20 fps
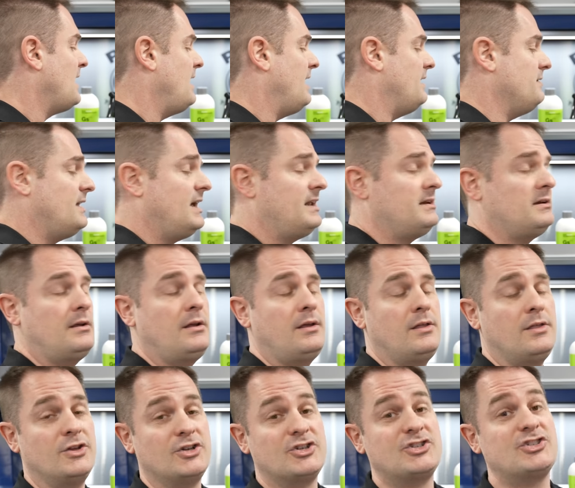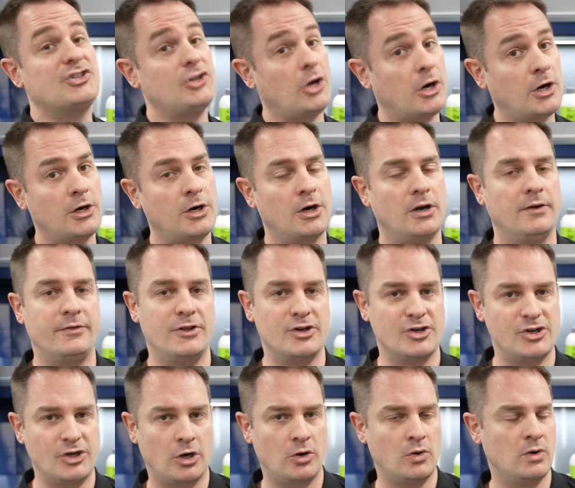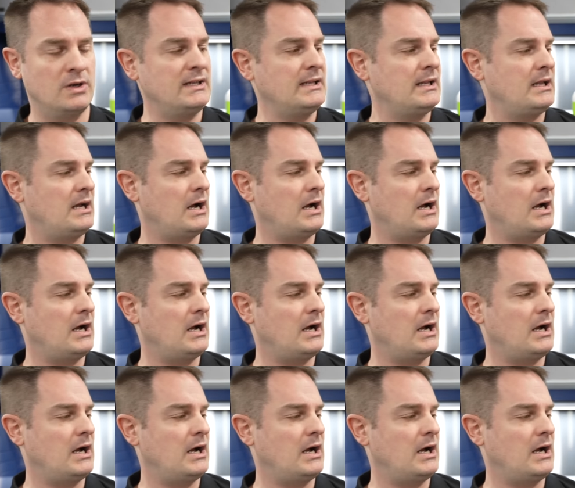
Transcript: And then the star of the show,